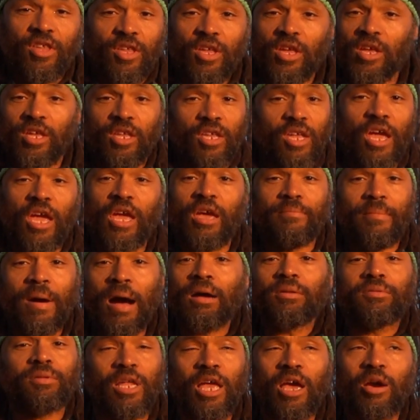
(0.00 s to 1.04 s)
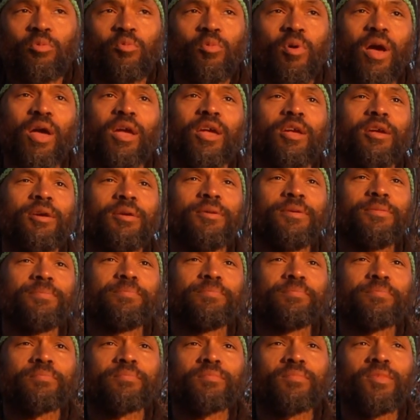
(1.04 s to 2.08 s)
It came out that
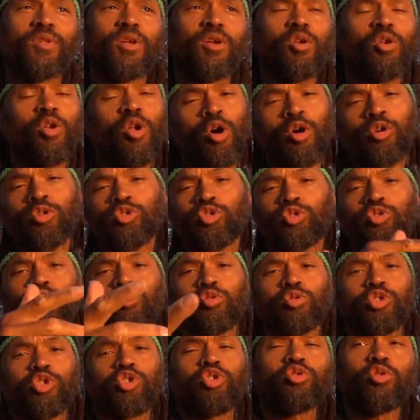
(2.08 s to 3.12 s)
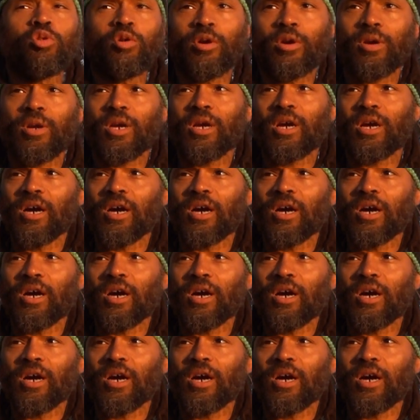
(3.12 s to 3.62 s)
way. Long story short,